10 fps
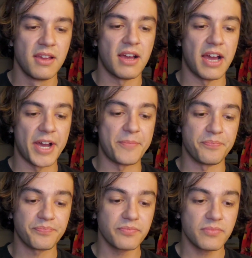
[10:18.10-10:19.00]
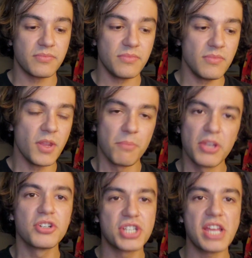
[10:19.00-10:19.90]
But
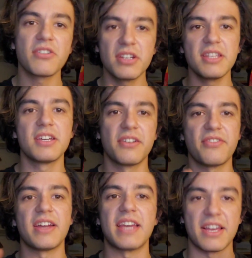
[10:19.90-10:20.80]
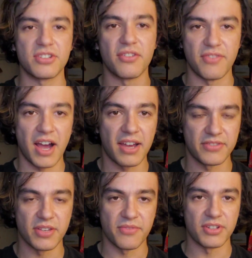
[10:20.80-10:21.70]
you're generally going to find
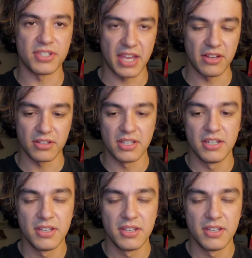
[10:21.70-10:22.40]
SR5s up for sale.